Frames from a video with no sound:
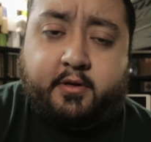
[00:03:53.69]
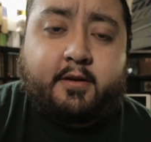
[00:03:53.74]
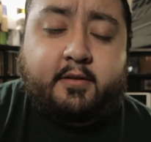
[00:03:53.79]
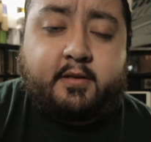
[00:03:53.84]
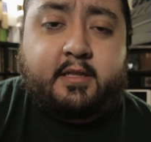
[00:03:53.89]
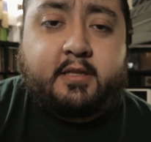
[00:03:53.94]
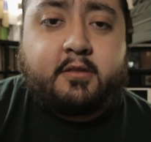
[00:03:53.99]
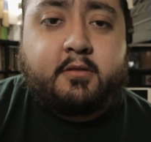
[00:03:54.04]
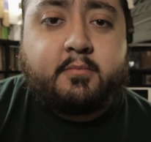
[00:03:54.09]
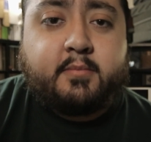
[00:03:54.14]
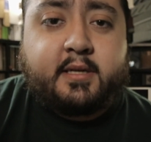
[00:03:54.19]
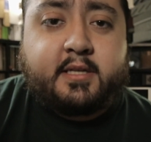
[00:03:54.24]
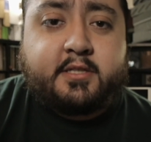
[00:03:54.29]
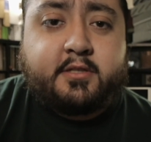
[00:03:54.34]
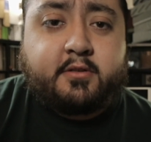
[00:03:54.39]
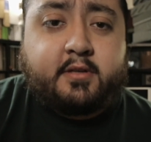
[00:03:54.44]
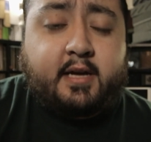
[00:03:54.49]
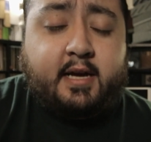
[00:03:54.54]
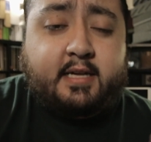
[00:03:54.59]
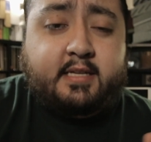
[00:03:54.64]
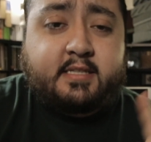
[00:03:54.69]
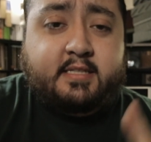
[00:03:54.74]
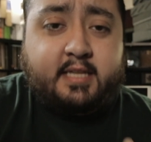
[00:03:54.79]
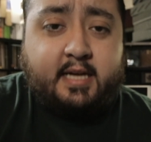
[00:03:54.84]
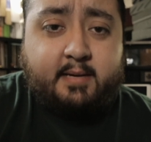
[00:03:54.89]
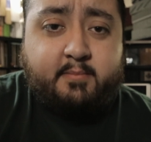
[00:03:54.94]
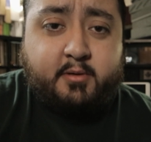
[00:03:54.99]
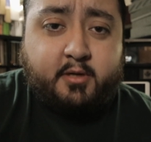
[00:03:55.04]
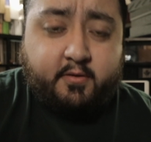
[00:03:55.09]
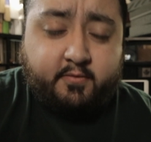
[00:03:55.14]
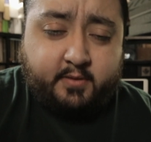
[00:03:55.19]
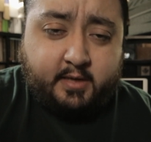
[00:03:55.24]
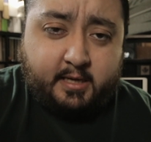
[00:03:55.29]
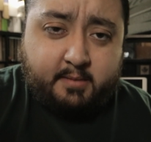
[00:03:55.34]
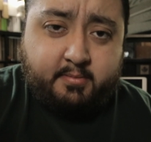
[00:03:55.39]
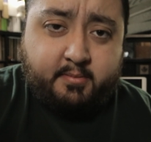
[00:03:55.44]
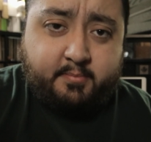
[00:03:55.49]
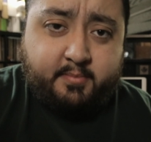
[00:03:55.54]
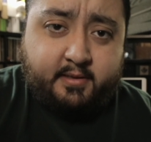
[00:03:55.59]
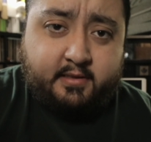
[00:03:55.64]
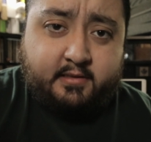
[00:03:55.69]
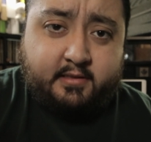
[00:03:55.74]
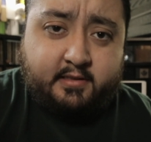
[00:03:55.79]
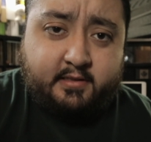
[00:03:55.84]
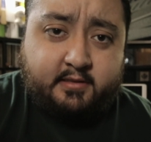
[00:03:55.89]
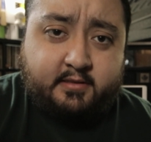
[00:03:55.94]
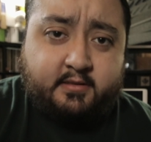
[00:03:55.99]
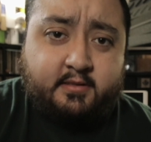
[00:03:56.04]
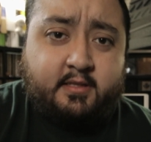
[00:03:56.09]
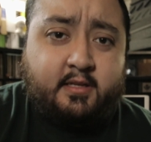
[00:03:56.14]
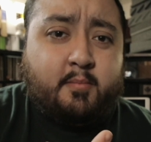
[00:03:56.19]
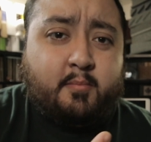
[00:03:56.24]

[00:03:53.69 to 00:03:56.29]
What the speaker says: You need to make sure it has timecode capabilities,